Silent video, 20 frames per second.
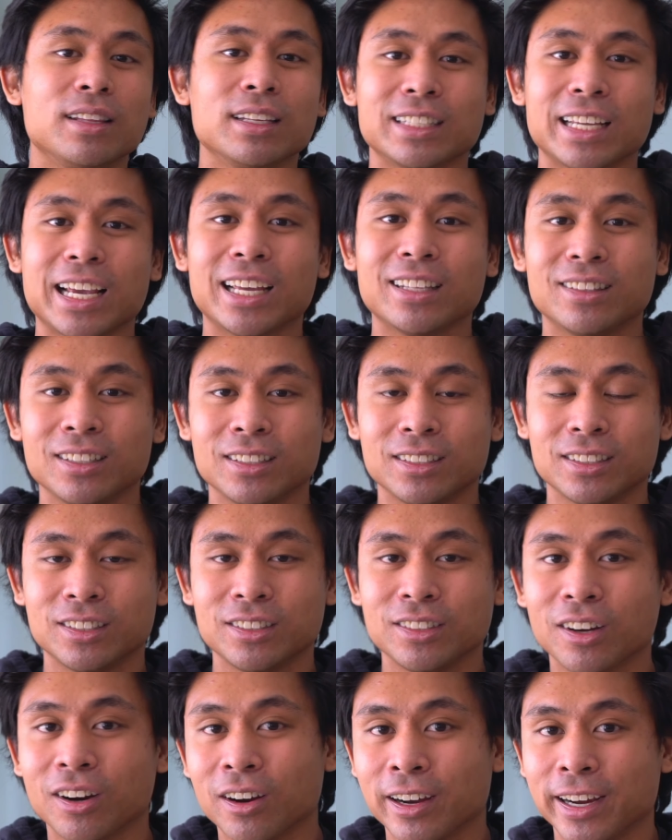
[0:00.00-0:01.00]
this at the
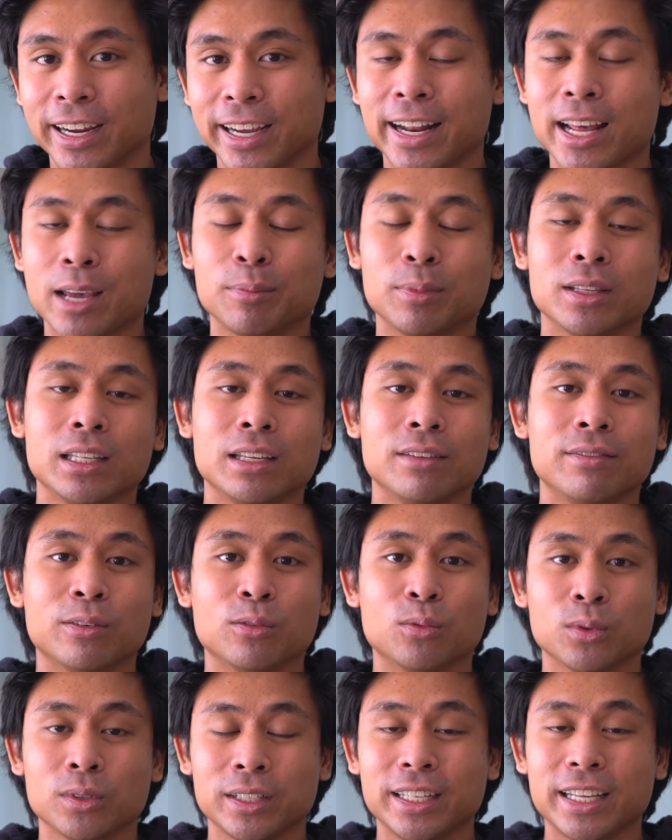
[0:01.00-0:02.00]
start and I believe it
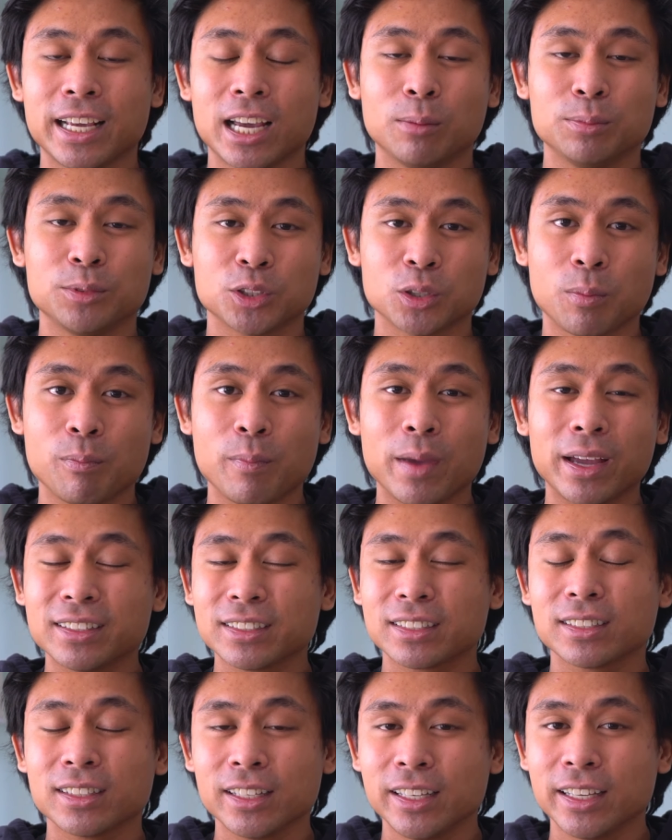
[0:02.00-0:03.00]
really helped
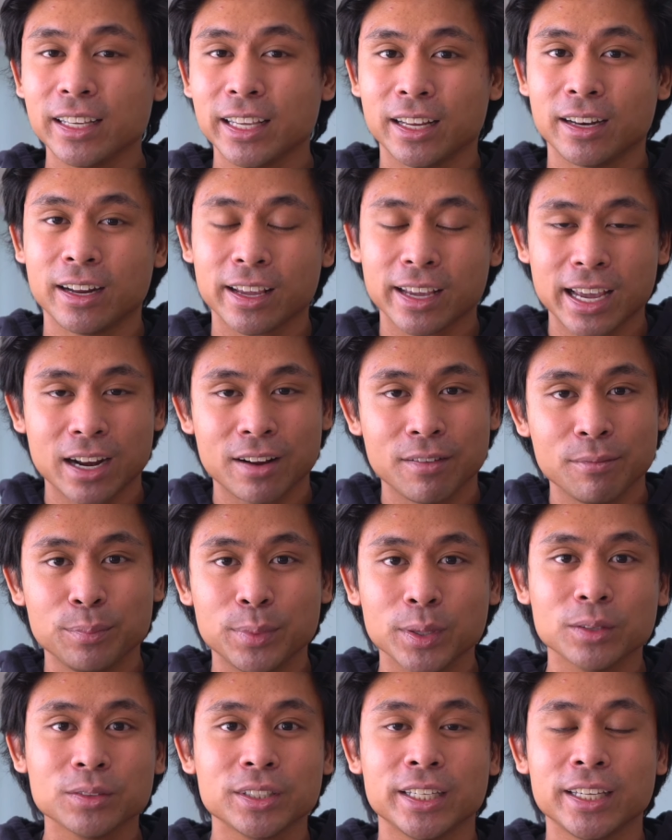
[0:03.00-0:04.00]
tremendously in kind of
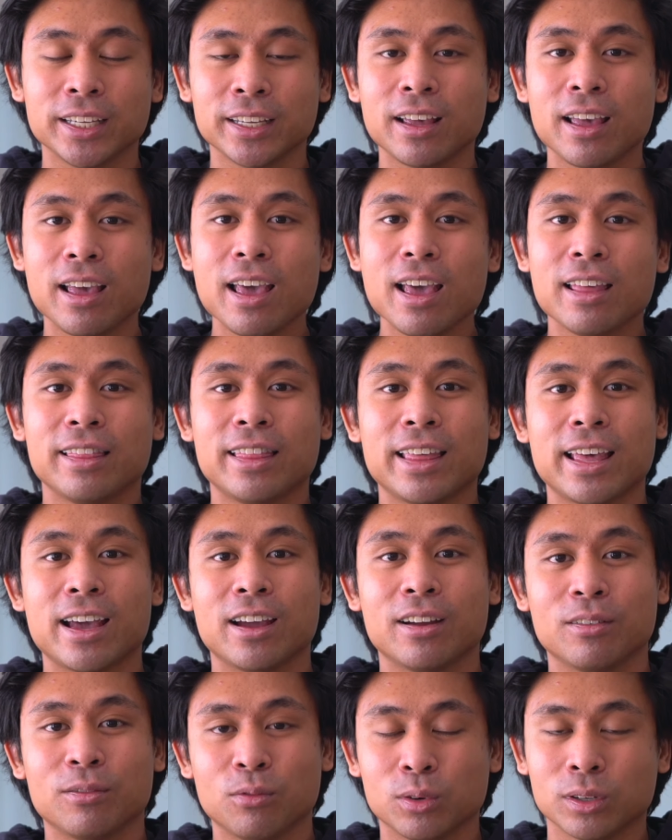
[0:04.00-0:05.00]
building
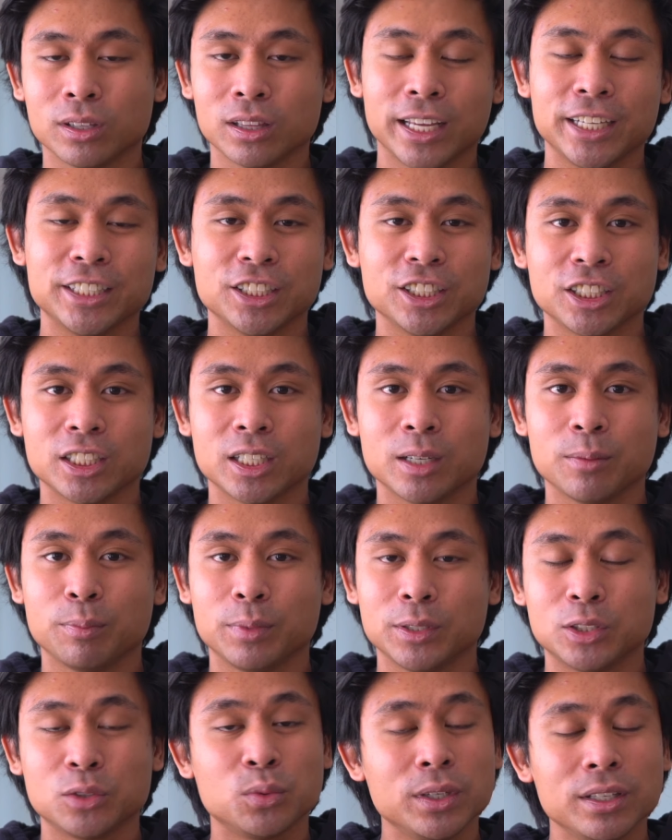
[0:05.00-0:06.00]
that relationship
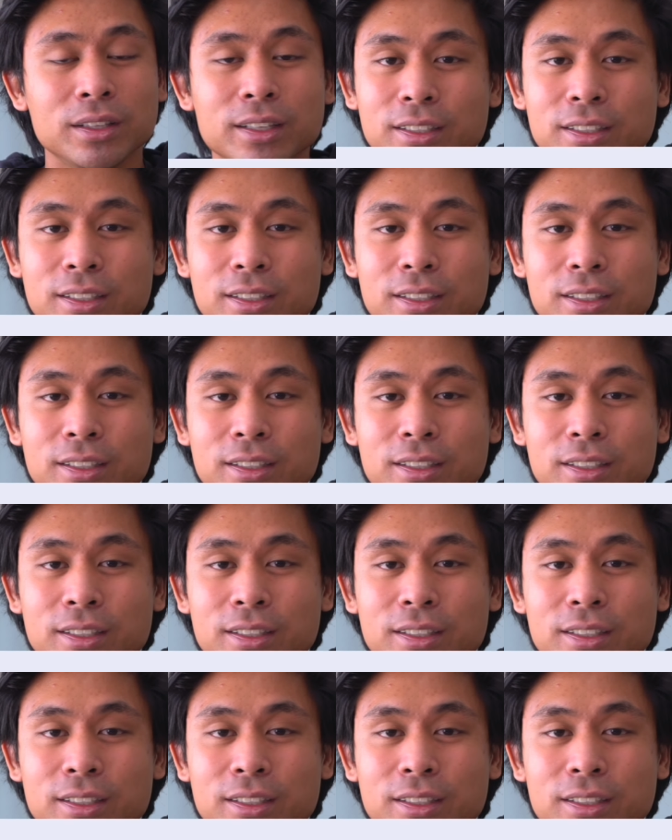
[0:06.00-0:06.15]
between